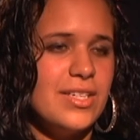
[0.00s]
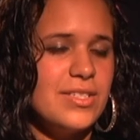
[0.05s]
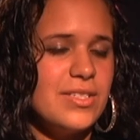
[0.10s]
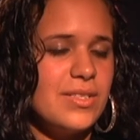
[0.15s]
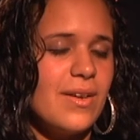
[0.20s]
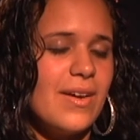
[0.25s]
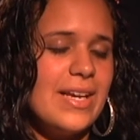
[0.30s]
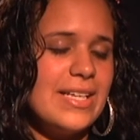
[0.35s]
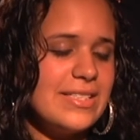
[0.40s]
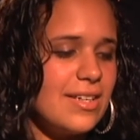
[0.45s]
So
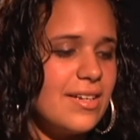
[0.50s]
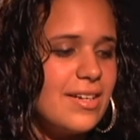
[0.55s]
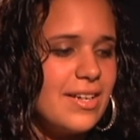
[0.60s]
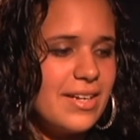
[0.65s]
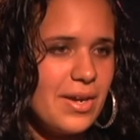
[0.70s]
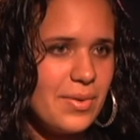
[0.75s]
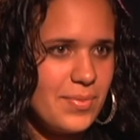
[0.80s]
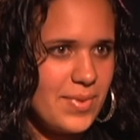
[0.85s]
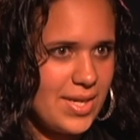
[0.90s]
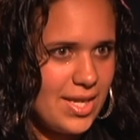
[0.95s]
I started
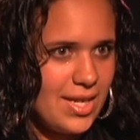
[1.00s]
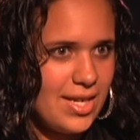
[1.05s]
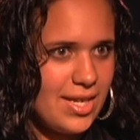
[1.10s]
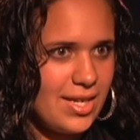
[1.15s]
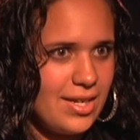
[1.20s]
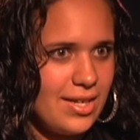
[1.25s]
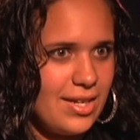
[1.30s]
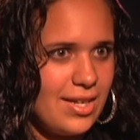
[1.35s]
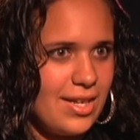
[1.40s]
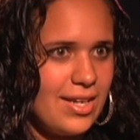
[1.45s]
coming
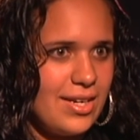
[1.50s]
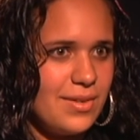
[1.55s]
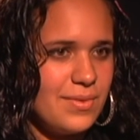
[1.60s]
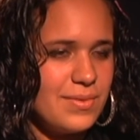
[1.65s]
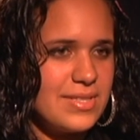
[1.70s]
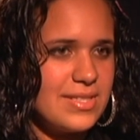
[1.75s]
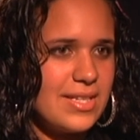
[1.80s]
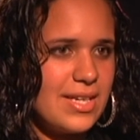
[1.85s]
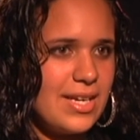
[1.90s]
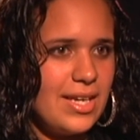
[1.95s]
in, and it
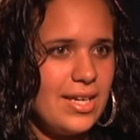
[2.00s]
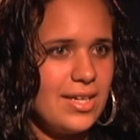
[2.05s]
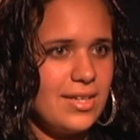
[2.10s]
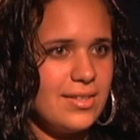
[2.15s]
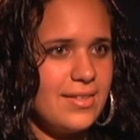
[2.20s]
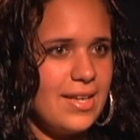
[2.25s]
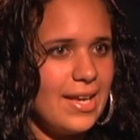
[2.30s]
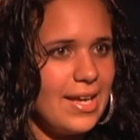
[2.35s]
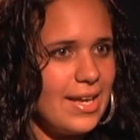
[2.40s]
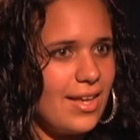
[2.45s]
was like,
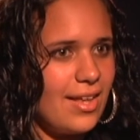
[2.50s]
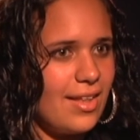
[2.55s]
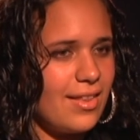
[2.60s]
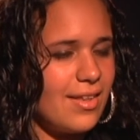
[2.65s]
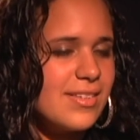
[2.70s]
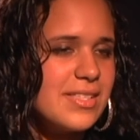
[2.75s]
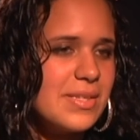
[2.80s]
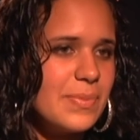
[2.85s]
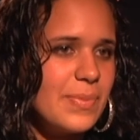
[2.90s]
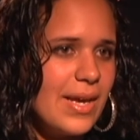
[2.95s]
hey, I
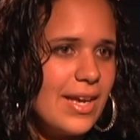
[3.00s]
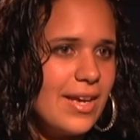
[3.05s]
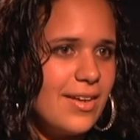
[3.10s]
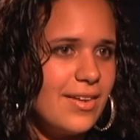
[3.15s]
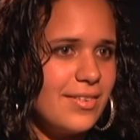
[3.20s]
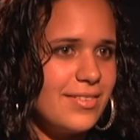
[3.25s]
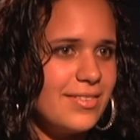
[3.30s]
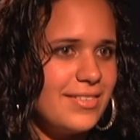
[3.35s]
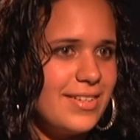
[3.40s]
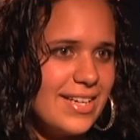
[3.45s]
lost a
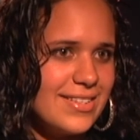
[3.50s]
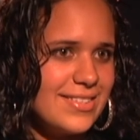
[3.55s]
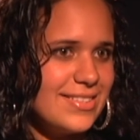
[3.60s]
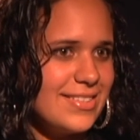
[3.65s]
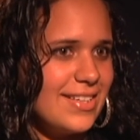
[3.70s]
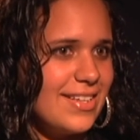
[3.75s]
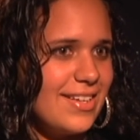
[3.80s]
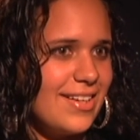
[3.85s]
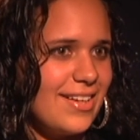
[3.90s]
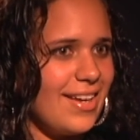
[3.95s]
pound. Next
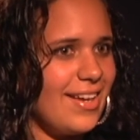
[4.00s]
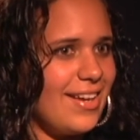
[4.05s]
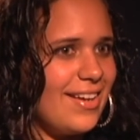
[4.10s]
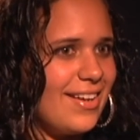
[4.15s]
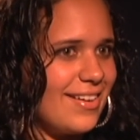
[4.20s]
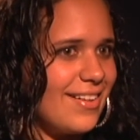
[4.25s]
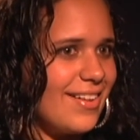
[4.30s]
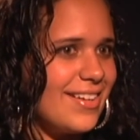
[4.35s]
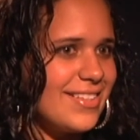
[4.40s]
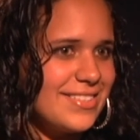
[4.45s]
day, hey, I
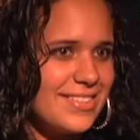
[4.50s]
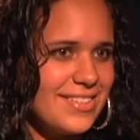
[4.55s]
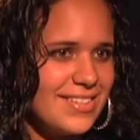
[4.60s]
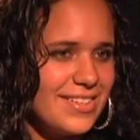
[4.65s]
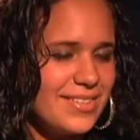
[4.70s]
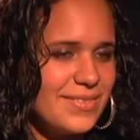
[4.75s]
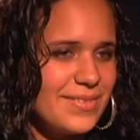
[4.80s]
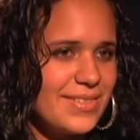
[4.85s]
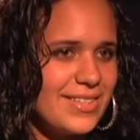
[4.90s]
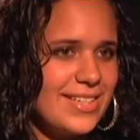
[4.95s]
lost
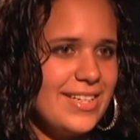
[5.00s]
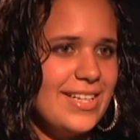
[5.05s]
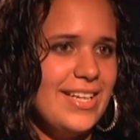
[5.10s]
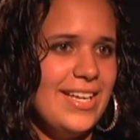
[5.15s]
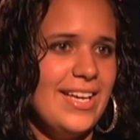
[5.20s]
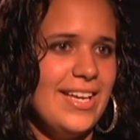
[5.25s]
another one.